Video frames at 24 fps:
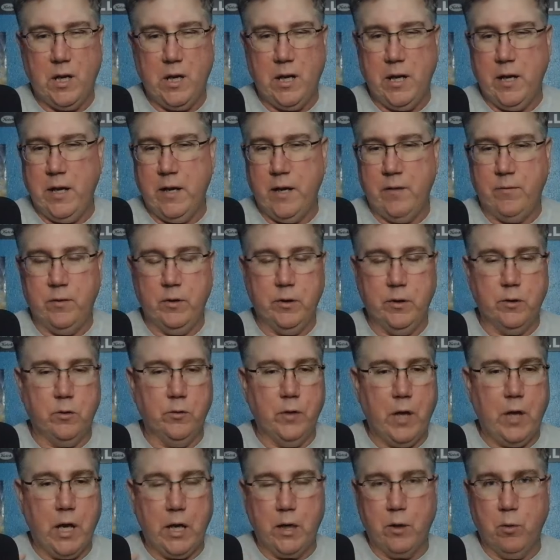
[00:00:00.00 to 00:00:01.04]
I have a little
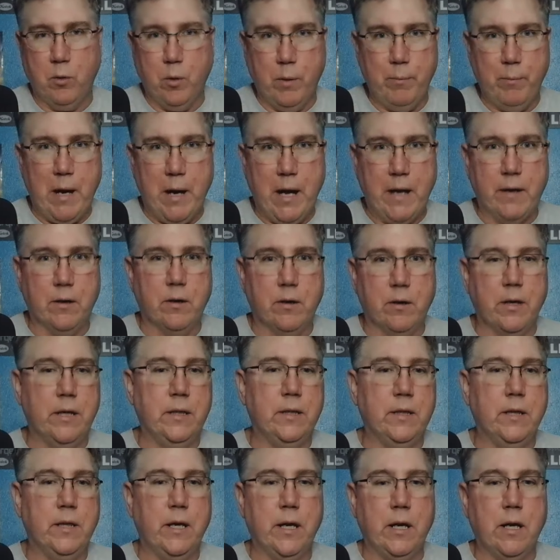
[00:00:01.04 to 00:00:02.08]
Nakawa battery
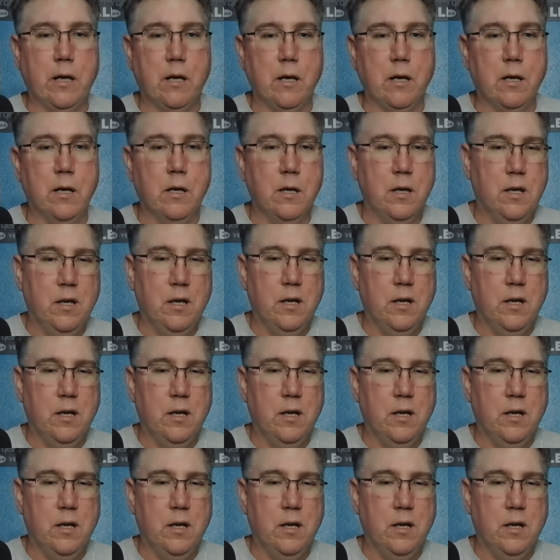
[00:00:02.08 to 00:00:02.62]
in there.